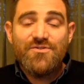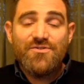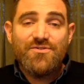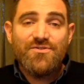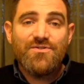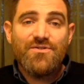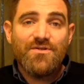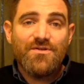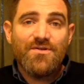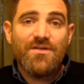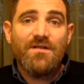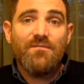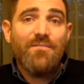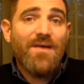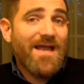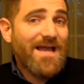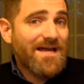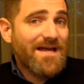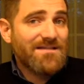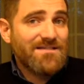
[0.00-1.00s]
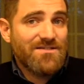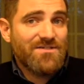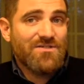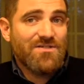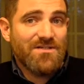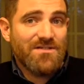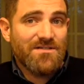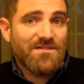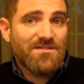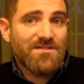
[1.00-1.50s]
during
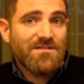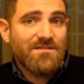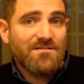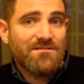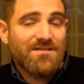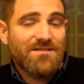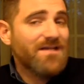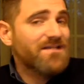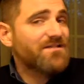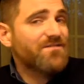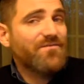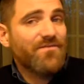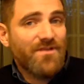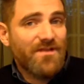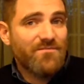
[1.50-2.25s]
passages, test for